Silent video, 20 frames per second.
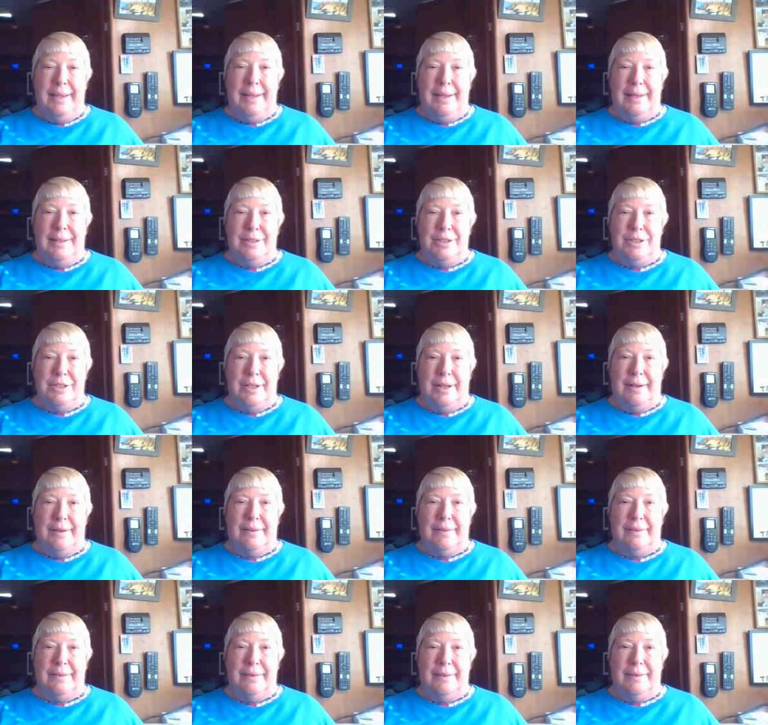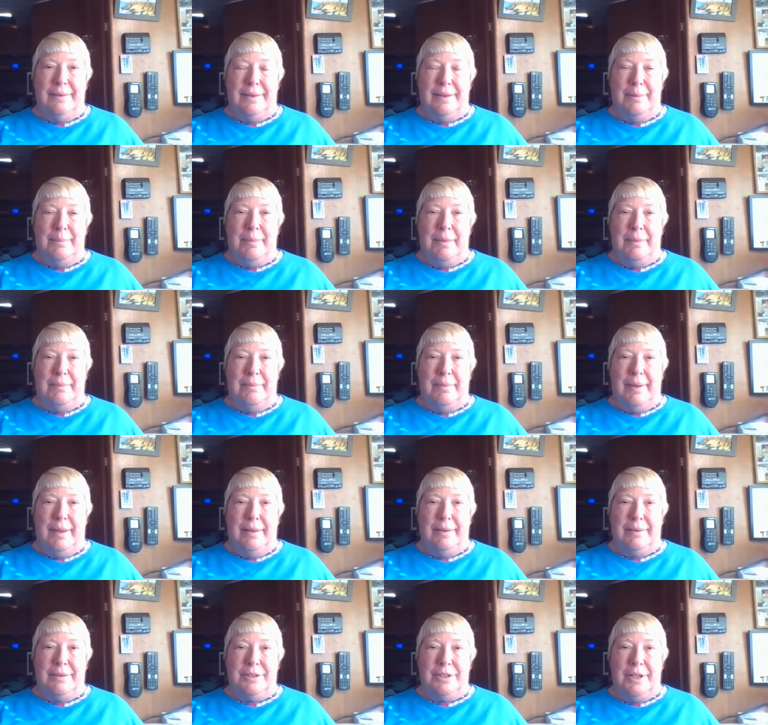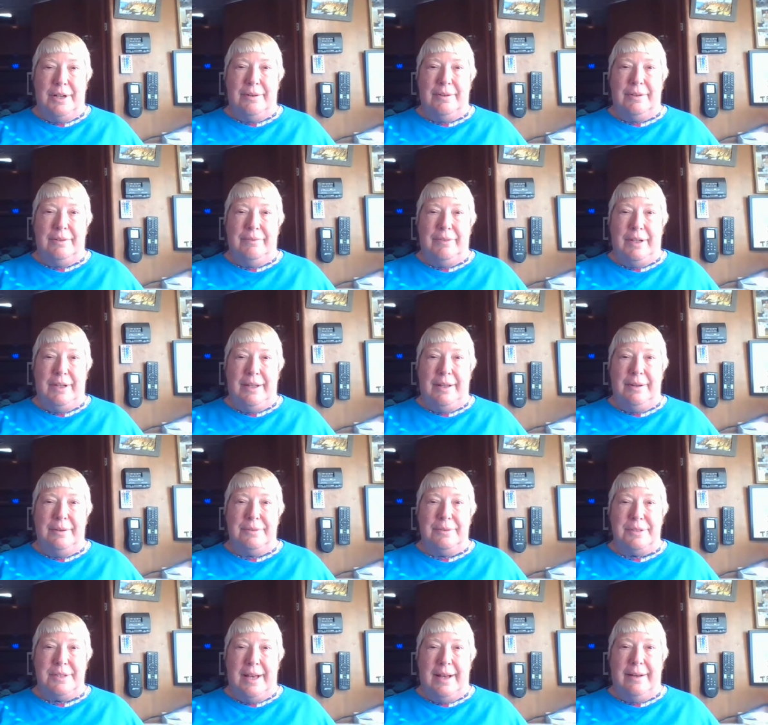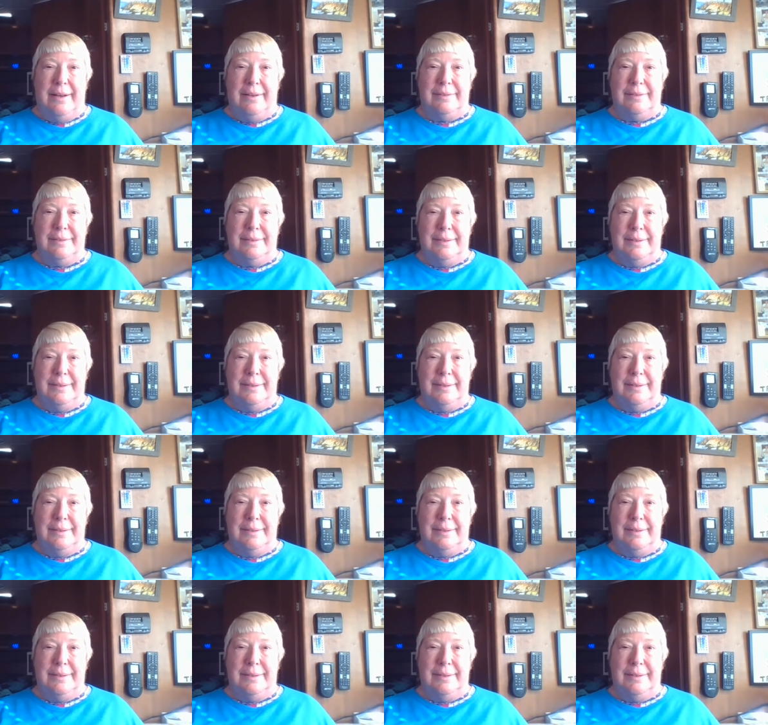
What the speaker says: And them, share the videos out.